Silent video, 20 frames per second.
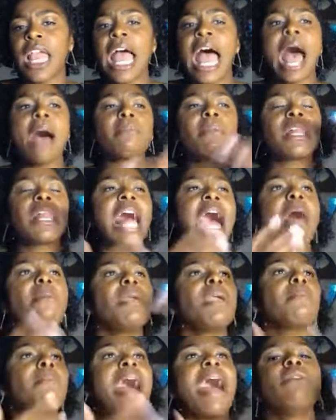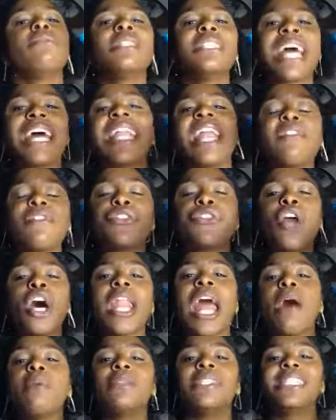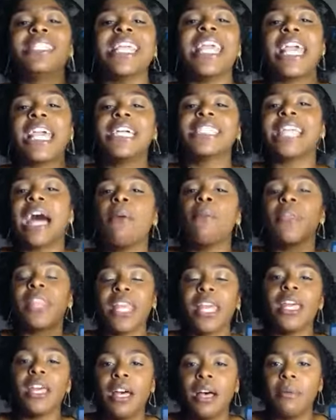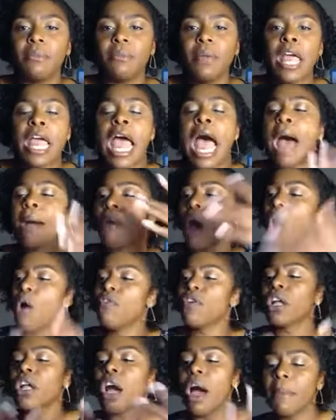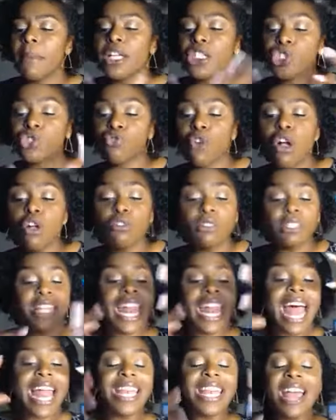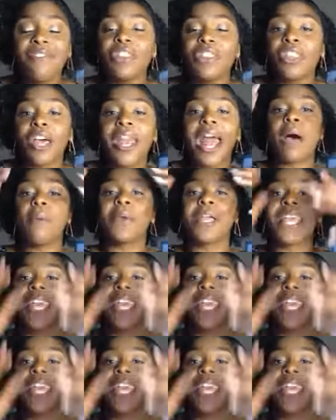I'm climbing mountains I never thought I would see because I'm with him. I'm overcoming struggles that I never thought I would